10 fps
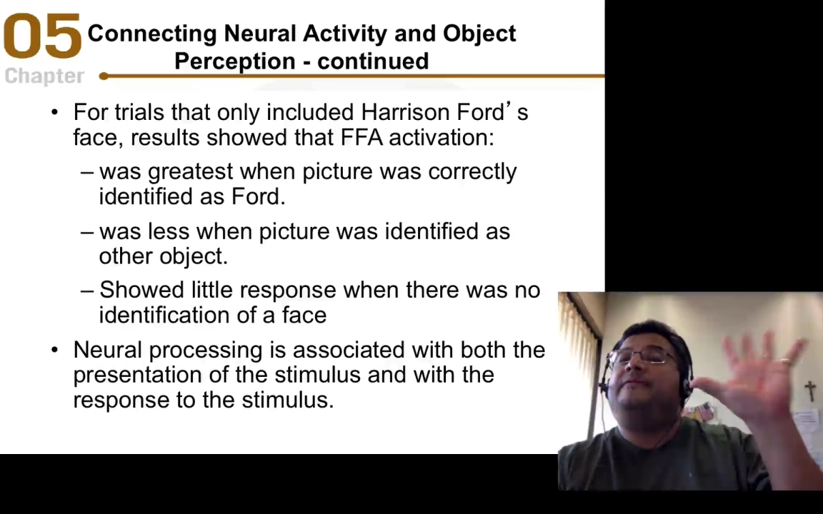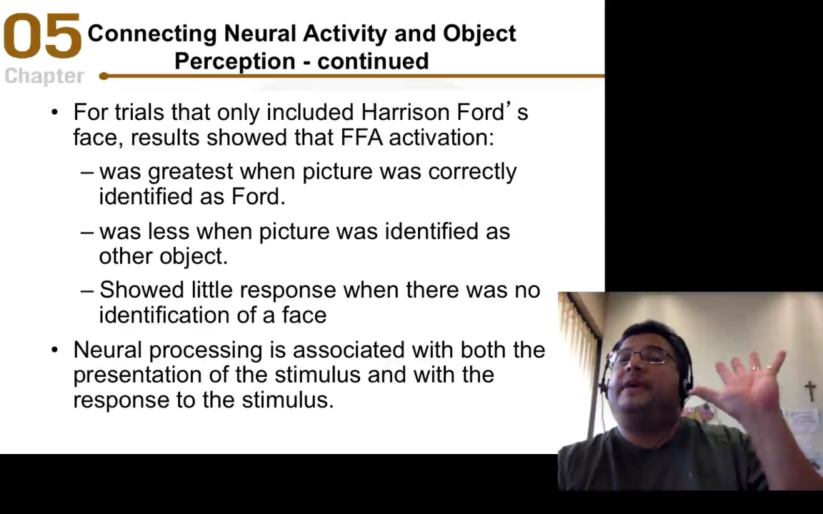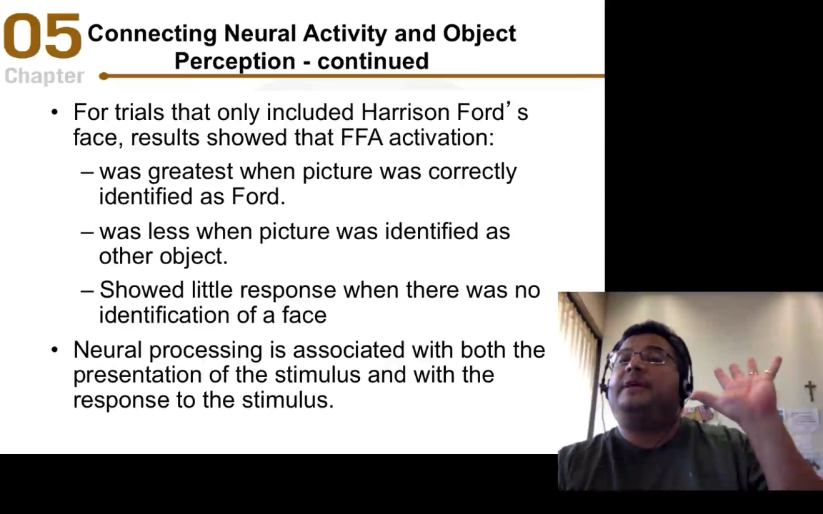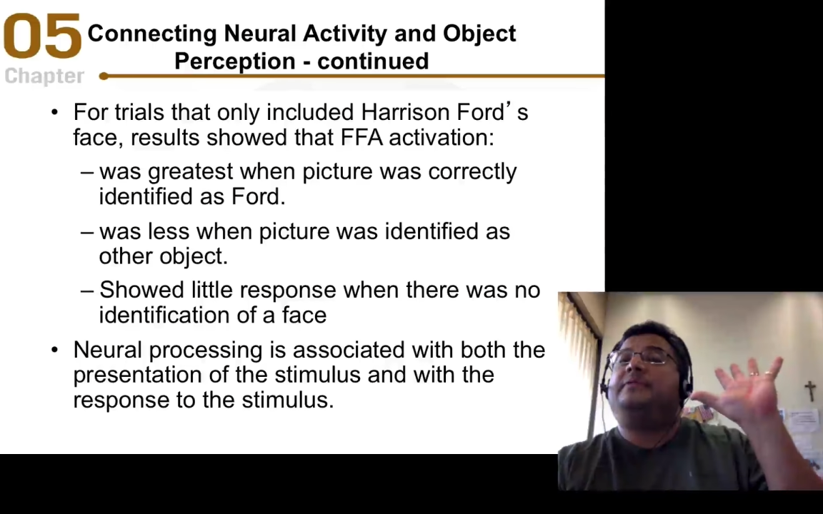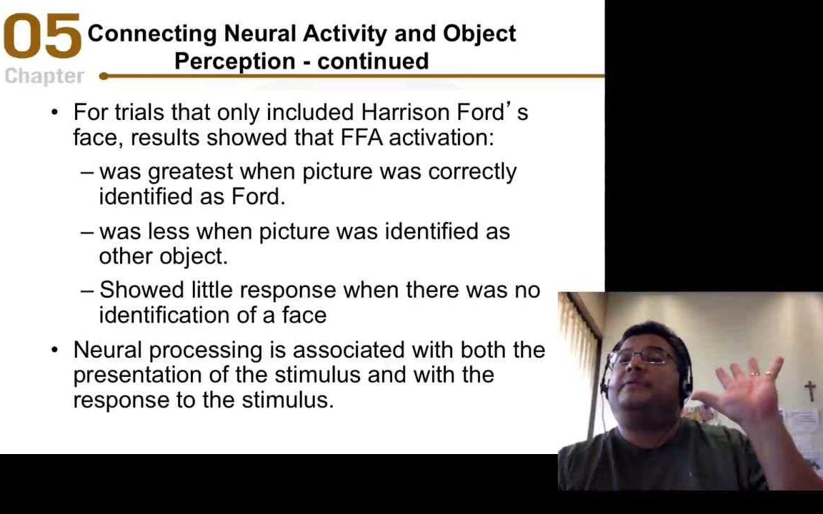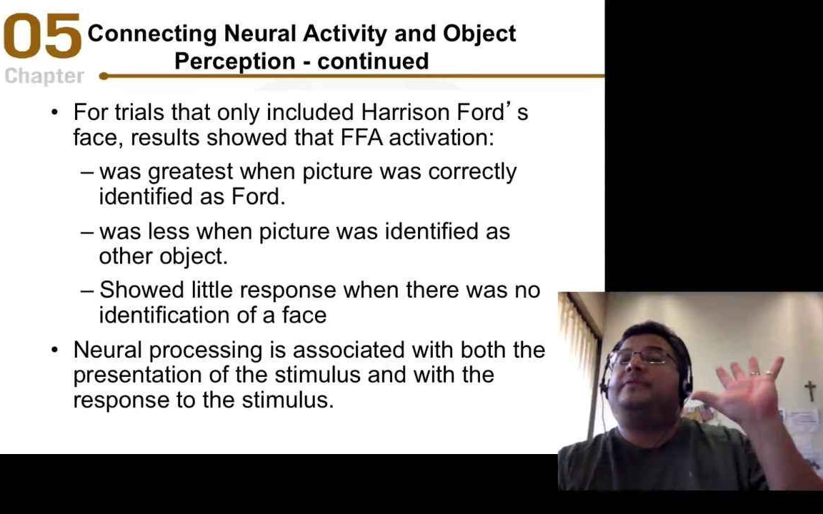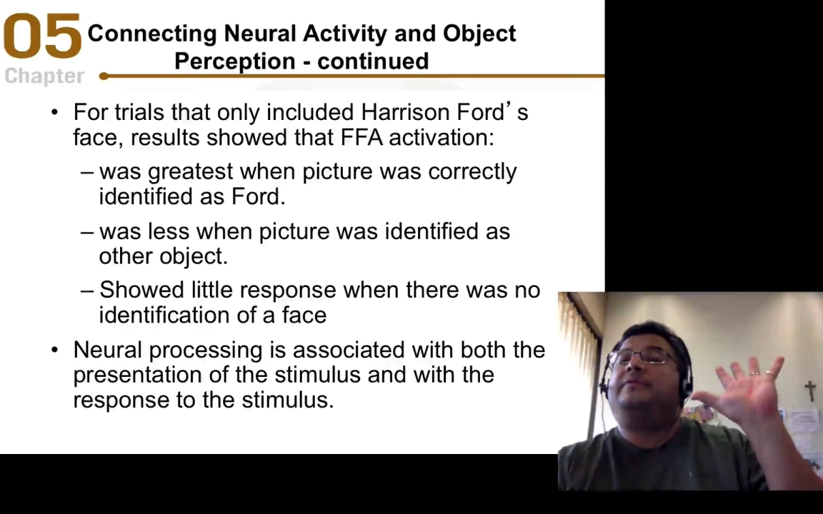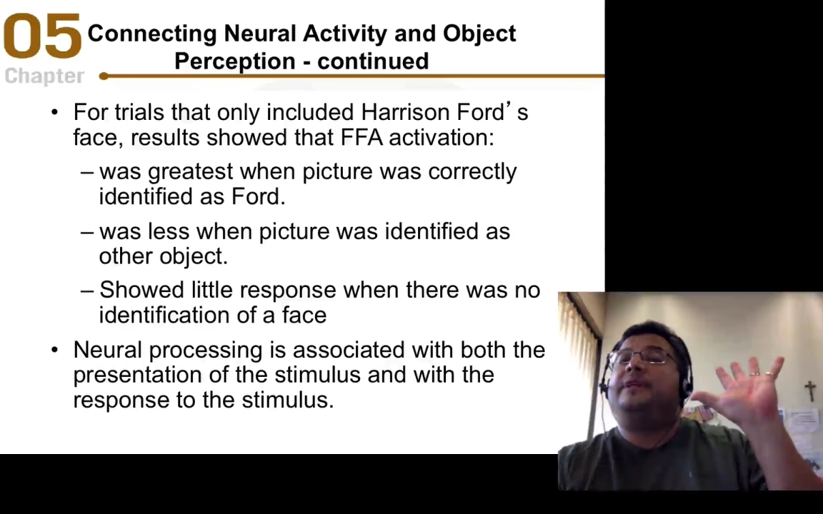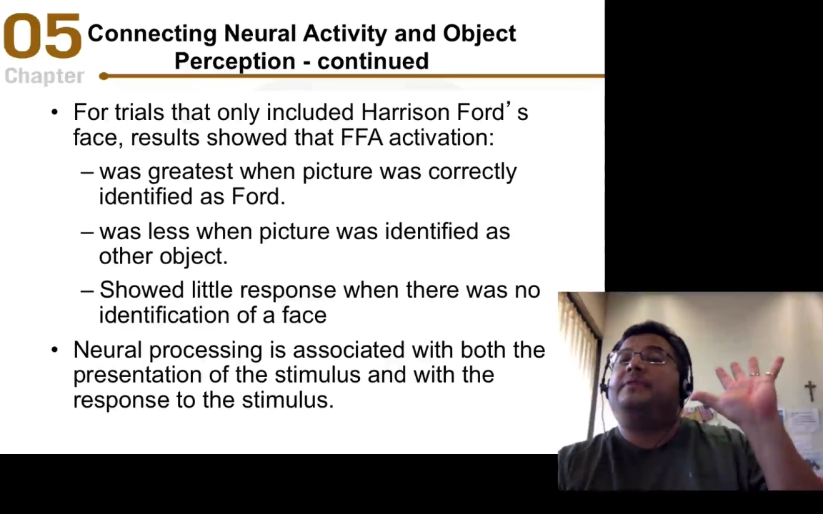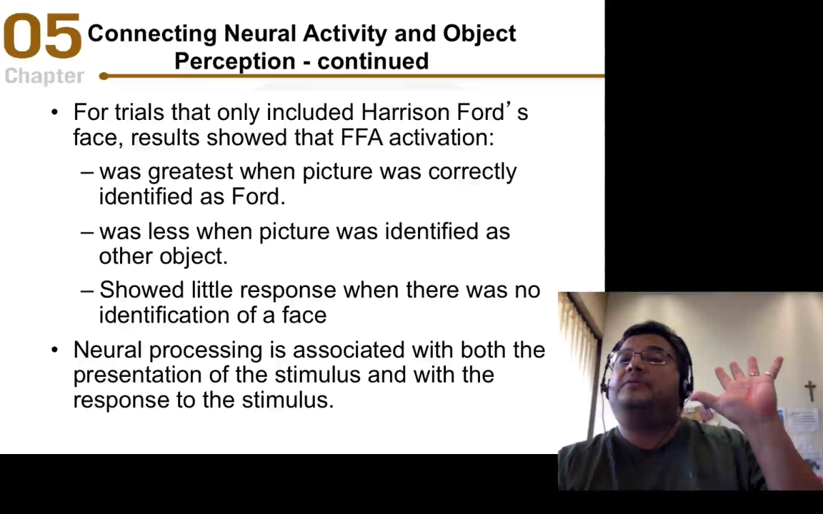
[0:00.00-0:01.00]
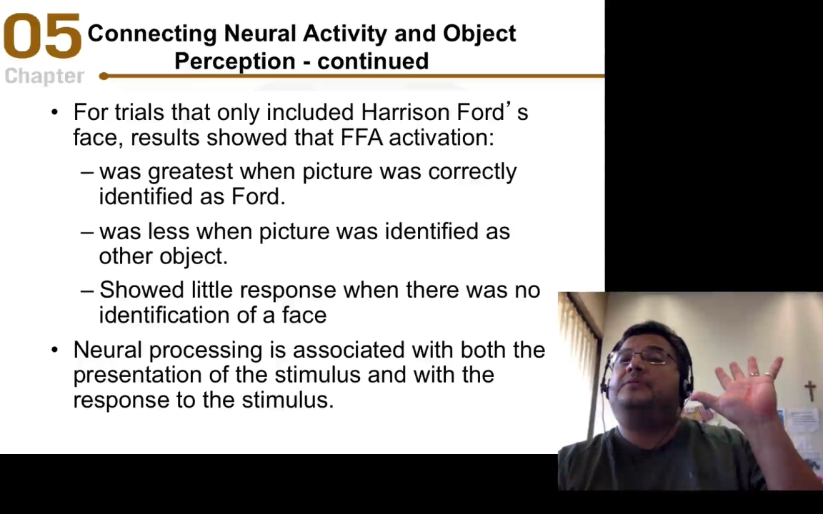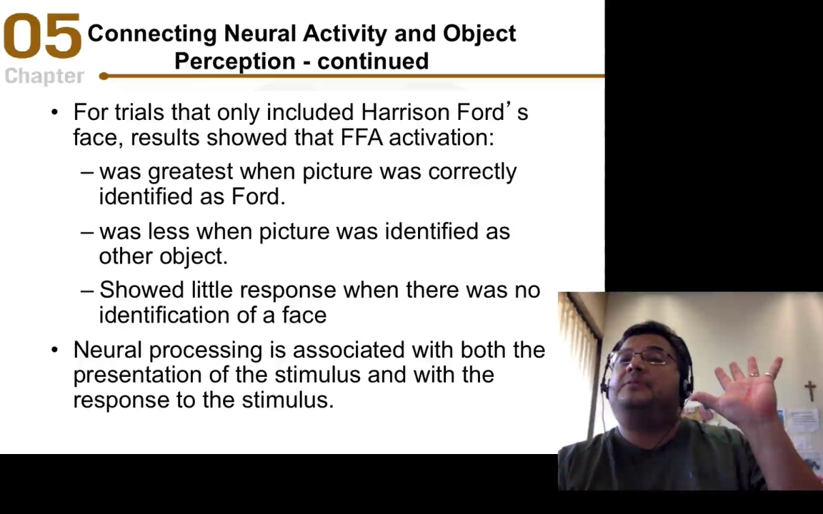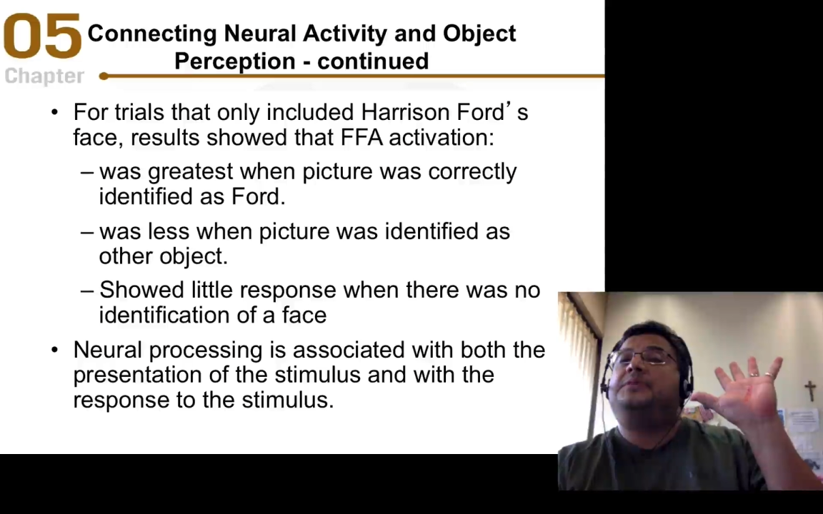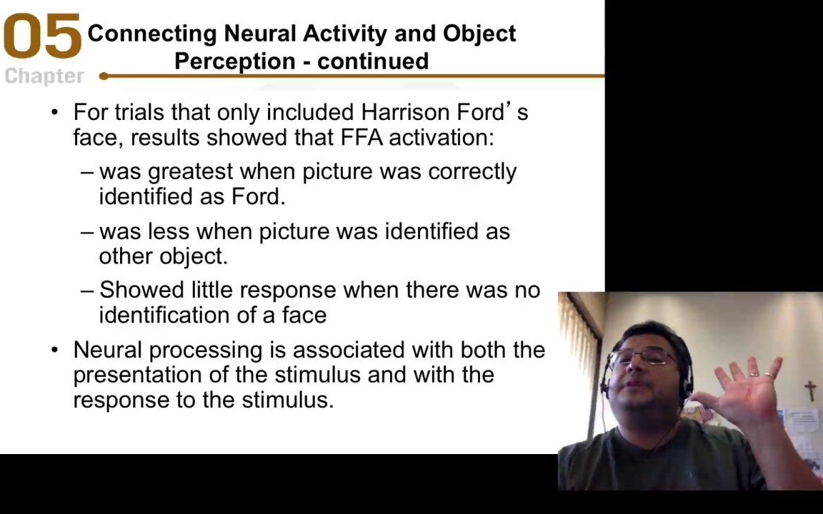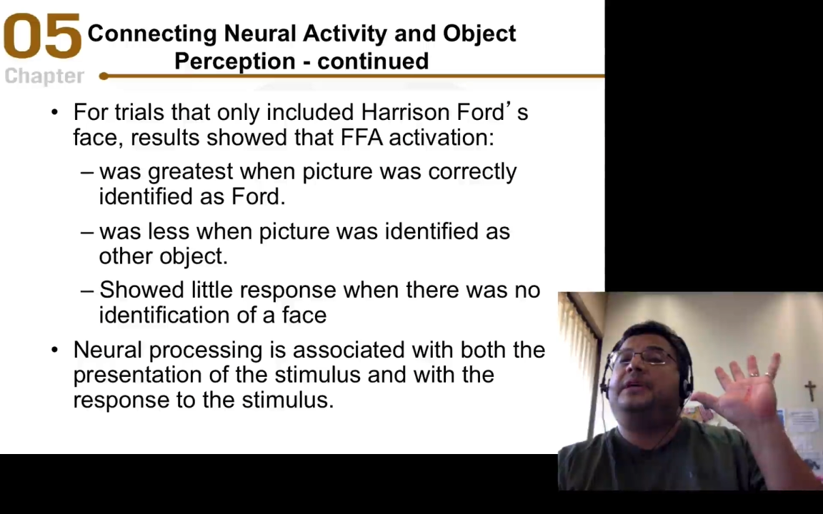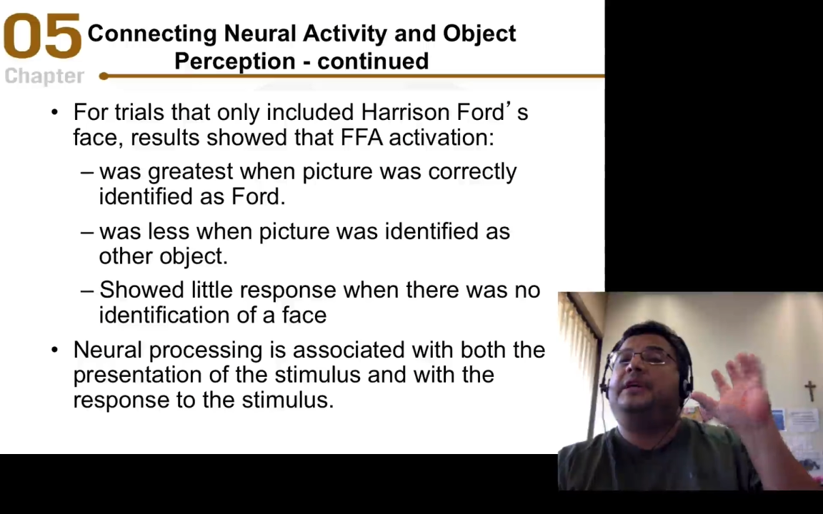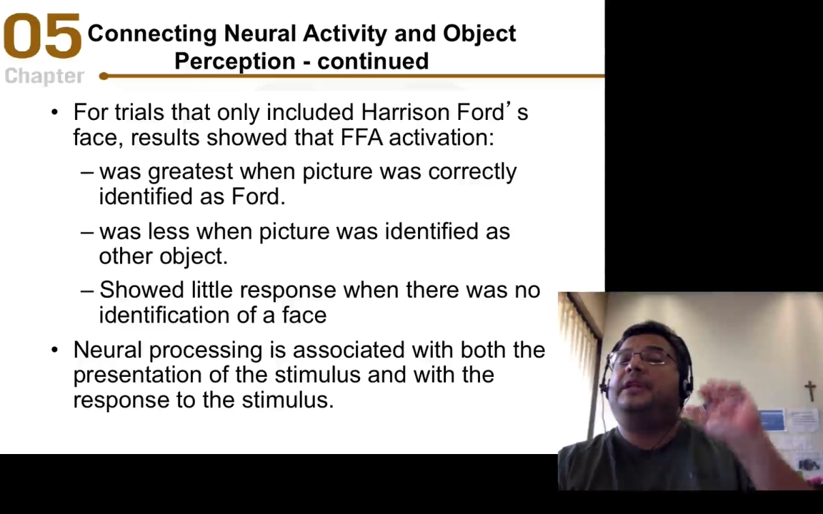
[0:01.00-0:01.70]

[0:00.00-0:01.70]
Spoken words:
face was presented,